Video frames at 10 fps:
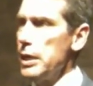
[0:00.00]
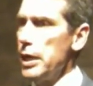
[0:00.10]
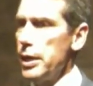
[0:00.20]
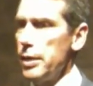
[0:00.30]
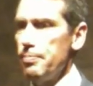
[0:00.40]

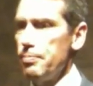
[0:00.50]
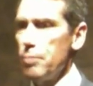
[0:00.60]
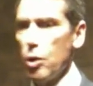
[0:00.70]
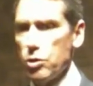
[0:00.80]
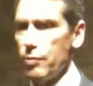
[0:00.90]
Um,
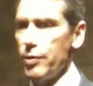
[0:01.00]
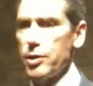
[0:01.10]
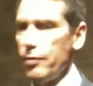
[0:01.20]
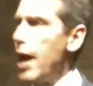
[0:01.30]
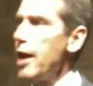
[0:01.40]
most of
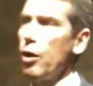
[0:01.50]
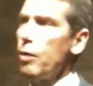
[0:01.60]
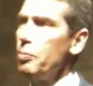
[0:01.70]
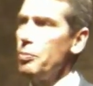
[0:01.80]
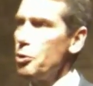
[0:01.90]
us have had our
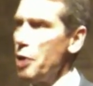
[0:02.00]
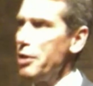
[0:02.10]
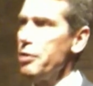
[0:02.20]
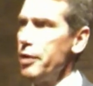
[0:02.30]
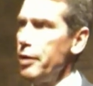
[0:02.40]

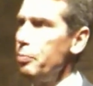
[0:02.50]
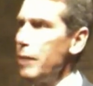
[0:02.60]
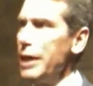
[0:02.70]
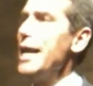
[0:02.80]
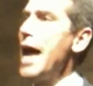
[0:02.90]
creativity
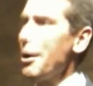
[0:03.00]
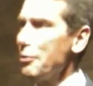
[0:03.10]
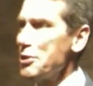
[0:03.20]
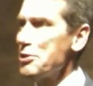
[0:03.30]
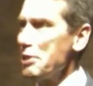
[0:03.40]
beaten out
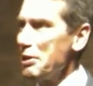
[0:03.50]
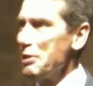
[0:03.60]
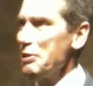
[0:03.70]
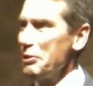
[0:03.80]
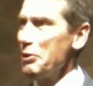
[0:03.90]
of us
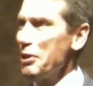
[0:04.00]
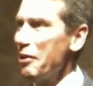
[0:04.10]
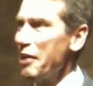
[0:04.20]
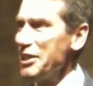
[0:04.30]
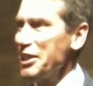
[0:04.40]
during
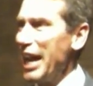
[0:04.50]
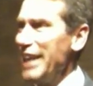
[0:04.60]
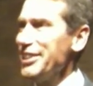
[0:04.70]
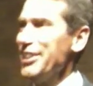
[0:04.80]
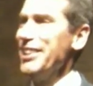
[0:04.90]
our
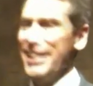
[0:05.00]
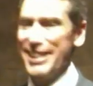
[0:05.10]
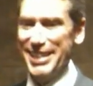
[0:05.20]
education.